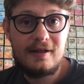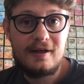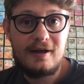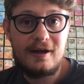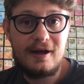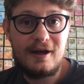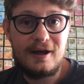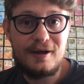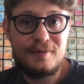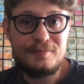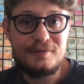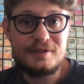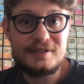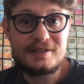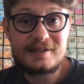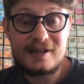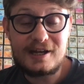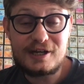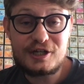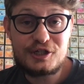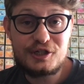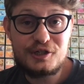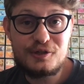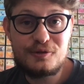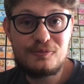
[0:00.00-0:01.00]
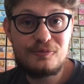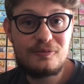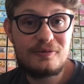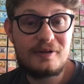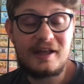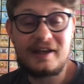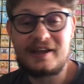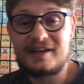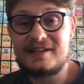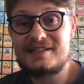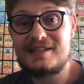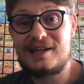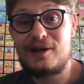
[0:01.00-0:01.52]
um, discussion
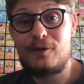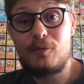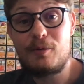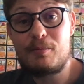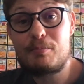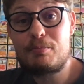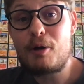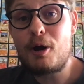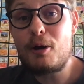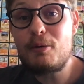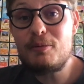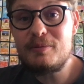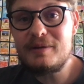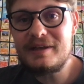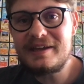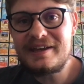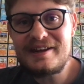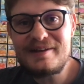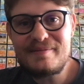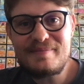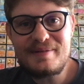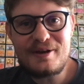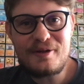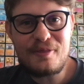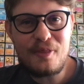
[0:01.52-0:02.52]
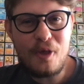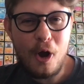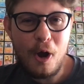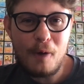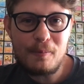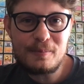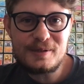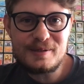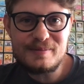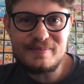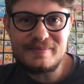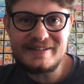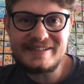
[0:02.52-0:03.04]
like i said we're probably going to be on the
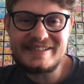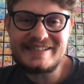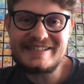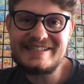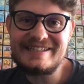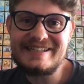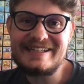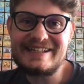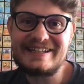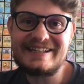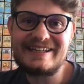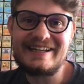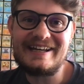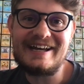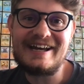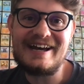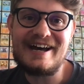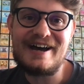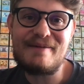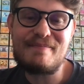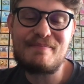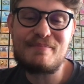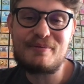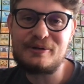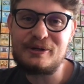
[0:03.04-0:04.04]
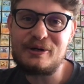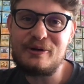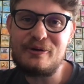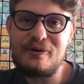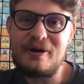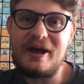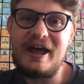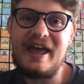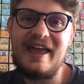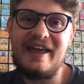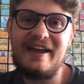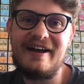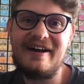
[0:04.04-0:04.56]
optimistic uh, pro
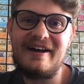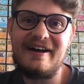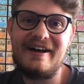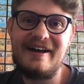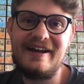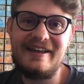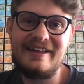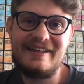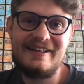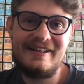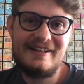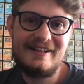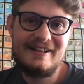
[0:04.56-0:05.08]
ai